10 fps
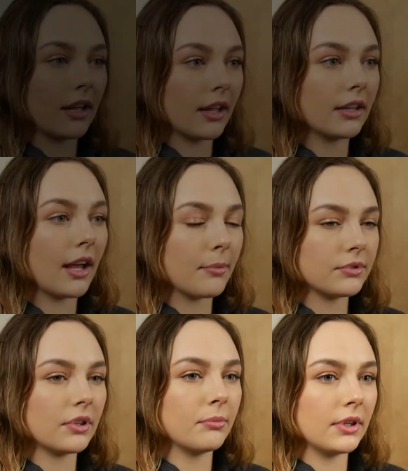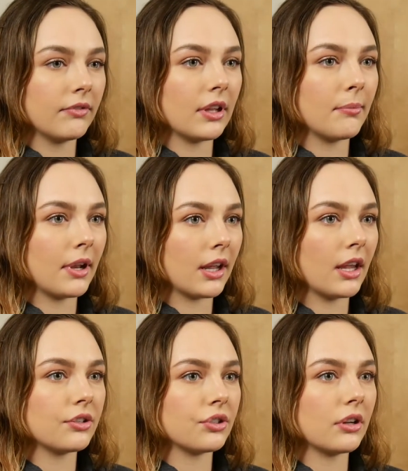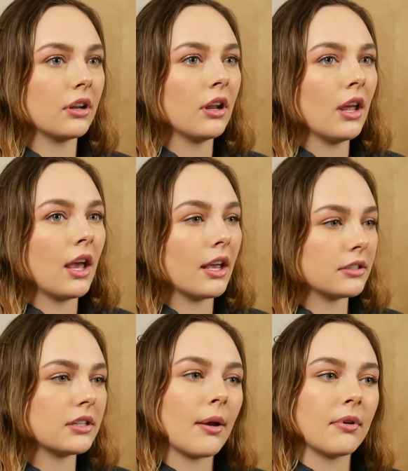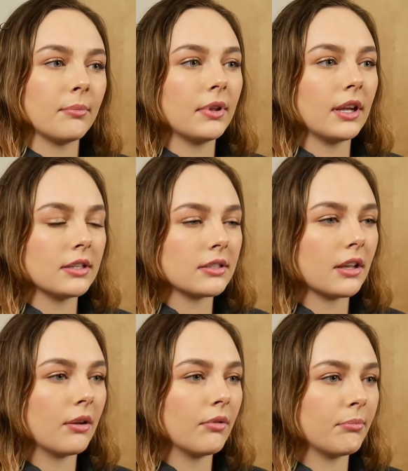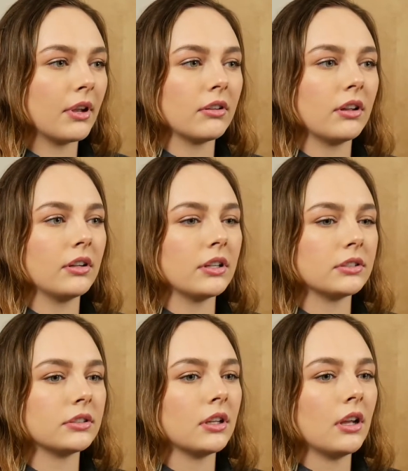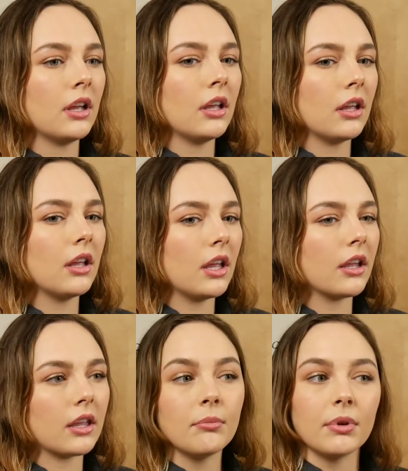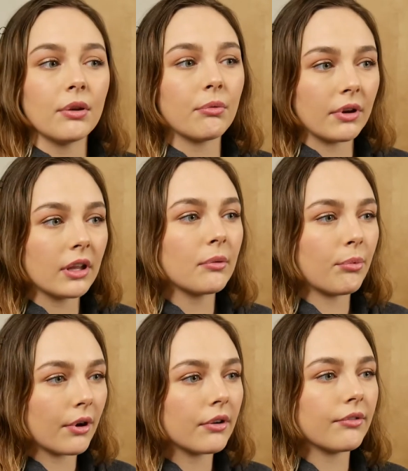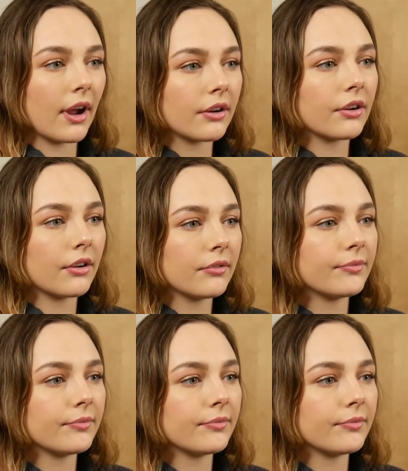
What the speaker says: I absolutely believe that medication has a time and a place, and with mental illness, it can be a really important factor.